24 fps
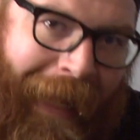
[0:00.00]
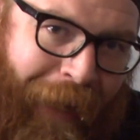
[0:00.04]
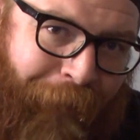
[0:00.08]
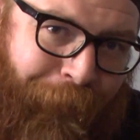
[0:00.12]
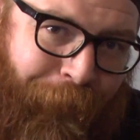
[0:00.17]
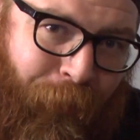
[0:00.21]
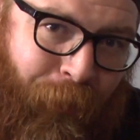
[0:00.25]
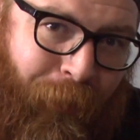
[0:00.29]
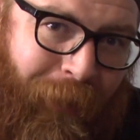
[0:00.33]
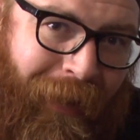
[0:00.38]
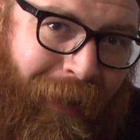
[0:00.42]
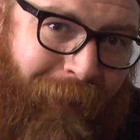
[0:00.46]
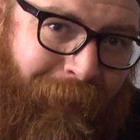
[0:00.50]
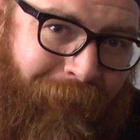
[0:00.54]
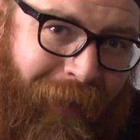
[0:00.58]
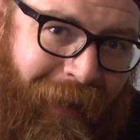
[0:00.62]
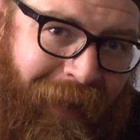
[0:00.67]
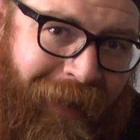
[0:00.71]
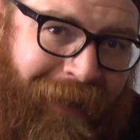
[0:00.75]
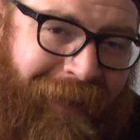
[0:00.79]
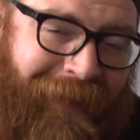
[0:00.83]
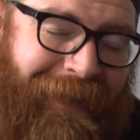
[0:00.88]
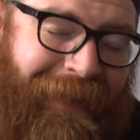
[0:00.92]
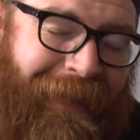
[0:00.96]
after we
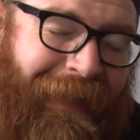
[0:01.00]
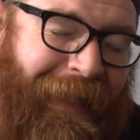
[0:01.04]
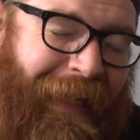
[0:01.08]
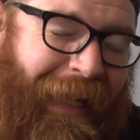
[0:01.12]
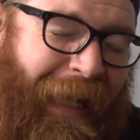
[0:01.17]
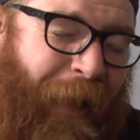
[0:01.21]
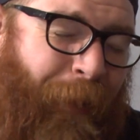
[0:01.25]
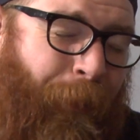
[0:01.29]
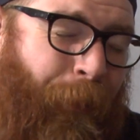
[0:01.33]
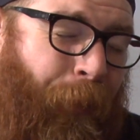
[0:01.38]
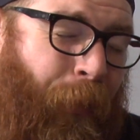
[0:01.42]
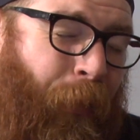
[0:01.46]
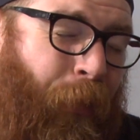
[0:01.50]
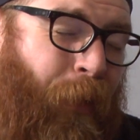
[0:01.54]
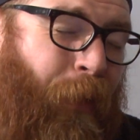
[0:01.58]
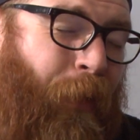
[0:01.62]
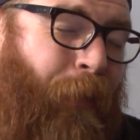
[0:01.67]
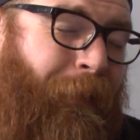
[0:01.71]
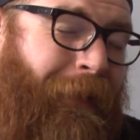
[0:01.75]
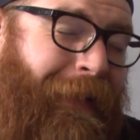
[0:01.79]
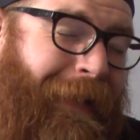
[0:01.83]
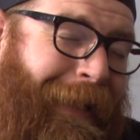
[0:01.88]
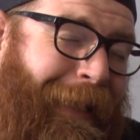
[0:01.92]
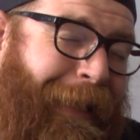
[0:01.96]
unboxed it, it
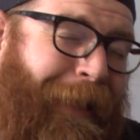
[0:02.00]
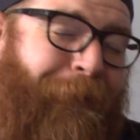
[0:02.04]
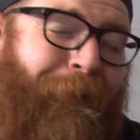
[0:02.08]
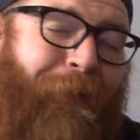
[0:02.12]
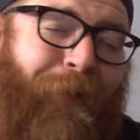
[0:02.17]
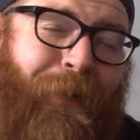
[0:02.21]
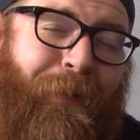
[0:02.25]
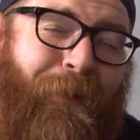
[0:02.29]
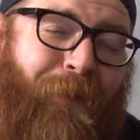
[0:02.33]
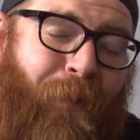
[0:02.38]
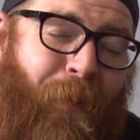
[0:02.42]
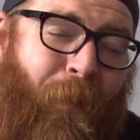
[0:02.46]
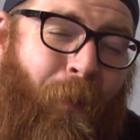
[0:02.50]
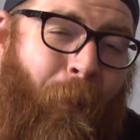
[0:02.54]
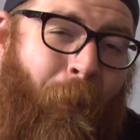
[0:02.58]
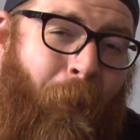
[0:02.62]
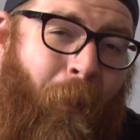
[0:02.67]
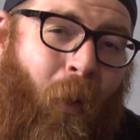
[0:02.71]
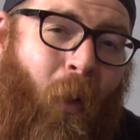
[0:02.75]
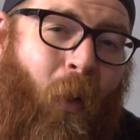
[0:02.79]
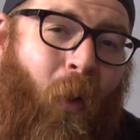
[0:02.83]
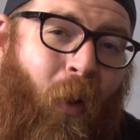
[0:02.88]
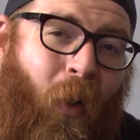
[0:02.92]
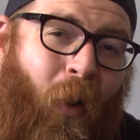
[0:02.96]
proved even
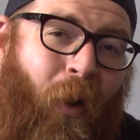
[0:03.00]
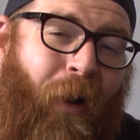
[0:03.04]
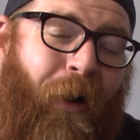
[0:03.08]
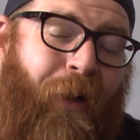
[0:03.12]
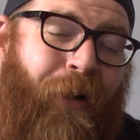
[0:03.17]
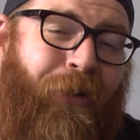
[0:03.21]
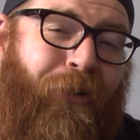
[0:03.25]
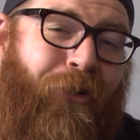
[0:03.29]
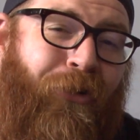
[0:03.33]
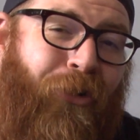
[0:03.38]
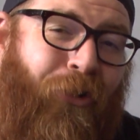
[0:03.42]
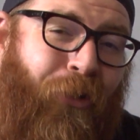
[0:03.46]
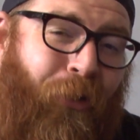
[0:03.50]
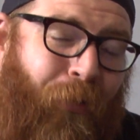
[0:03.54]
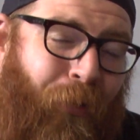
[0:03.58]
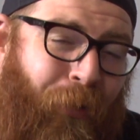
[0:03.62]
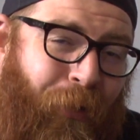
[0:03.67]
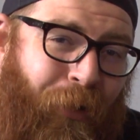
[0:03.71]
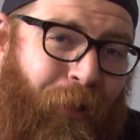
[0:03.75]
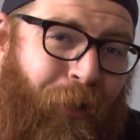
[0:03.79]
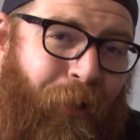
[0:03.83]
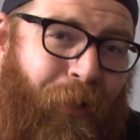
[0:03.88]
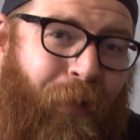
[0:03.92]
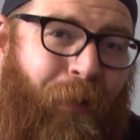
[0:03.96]
more
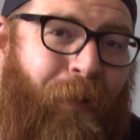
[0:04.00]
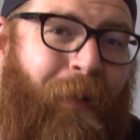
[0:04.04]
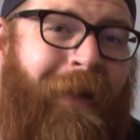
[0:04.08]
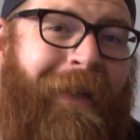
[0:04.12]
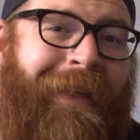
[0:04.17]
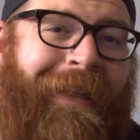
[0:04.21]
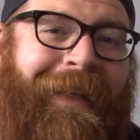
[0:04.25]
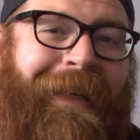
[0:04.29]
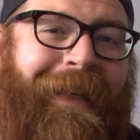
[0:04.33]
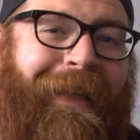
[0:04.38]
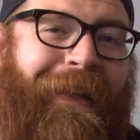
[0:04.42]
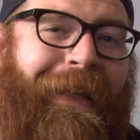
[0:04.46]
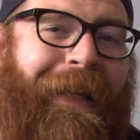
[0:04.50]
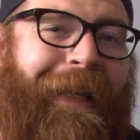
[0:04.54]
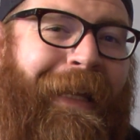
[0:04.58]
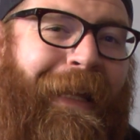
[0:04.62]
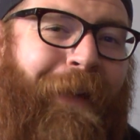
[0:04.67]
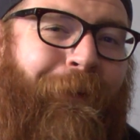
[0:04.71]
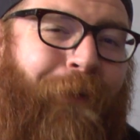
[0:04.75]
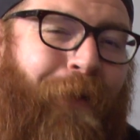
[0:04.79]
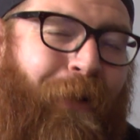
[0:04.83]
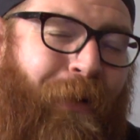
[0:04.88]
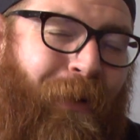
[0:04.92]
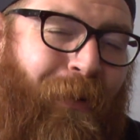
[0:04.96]
true. Like
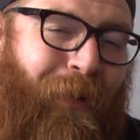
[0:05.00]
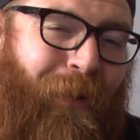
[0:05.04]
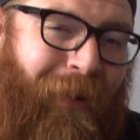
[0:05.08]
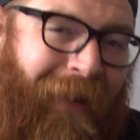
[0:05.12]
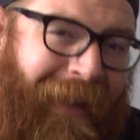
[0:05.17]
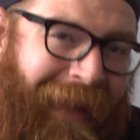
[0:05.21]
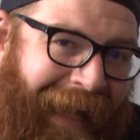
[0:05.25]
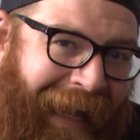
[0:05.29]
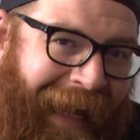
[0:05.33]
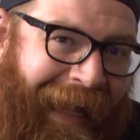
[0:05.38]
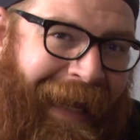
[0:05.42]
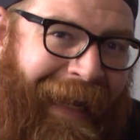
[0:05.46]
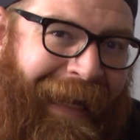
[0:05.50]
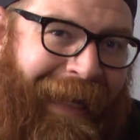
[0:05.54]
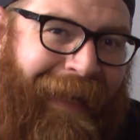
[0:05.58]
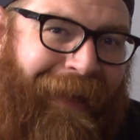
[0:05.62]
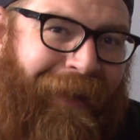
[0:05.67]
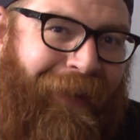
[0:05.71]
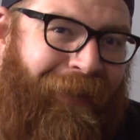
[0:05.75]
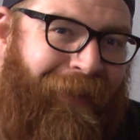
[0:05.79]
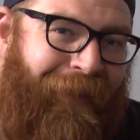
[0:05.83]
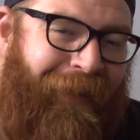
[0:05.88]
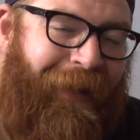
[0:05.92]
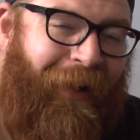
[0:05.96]
if you like
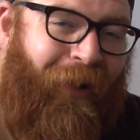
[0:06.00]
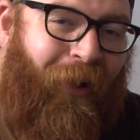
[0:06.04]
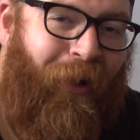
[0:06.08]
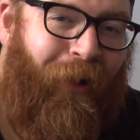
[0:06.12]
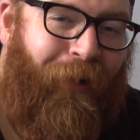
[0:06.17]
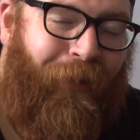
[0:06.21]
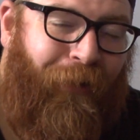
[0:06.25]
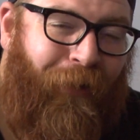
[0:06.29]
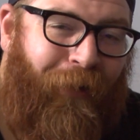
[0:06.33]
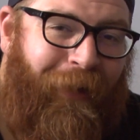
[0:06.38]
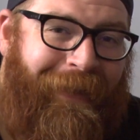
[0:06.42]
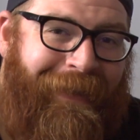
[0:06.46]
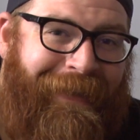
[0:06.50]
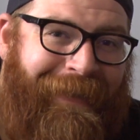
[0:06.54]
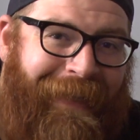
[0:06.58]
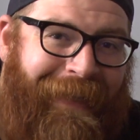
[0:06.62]
the R30